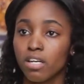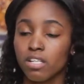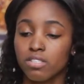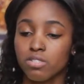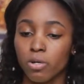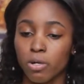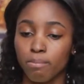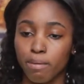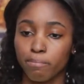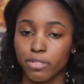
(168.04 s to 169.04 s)
So
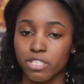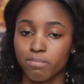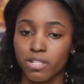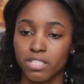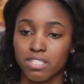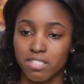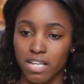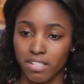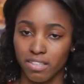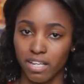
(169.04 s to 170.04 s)
my principal
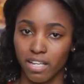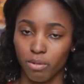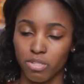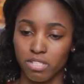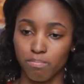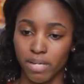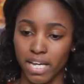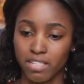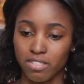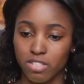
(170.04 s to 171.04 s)
decided that it was
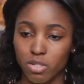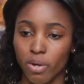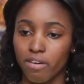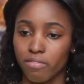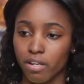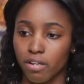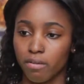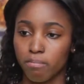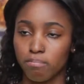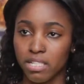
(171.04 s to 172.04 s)
best to have a
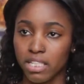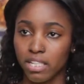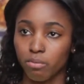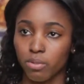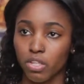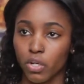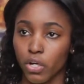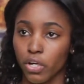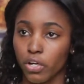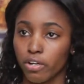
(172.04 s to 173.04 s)
meeting with
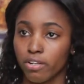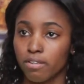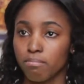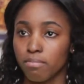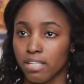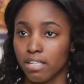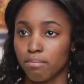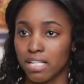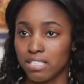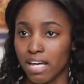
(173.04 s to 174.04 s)
her, me, and
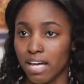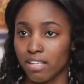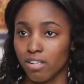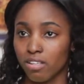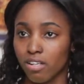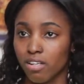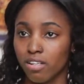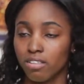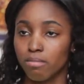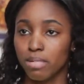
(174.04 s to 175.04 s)
my dad
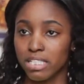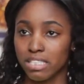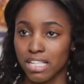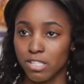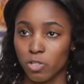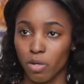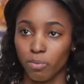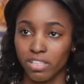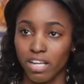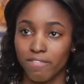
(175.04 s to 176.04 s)
the Monday, so I
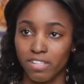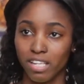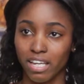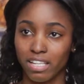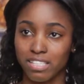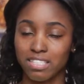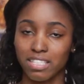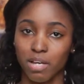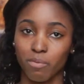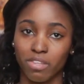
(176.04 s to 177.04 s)
wouldn't have to like
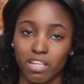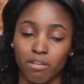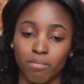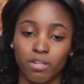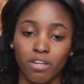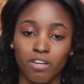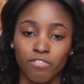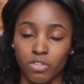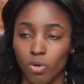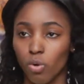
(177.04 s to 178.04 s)
stay with him
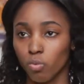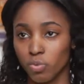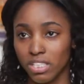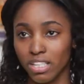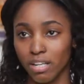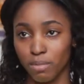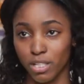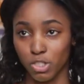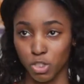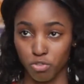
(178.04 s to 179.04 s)
for the whole weekend,
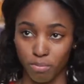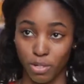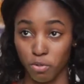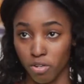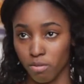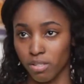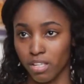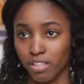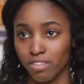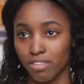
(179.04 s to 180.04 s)
because she's from a
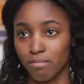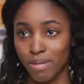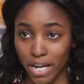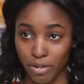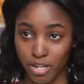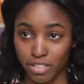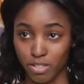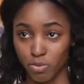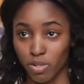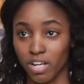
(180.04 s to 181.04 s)
Caribbean background
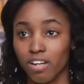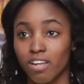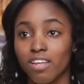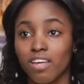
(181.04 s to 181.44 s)
as well.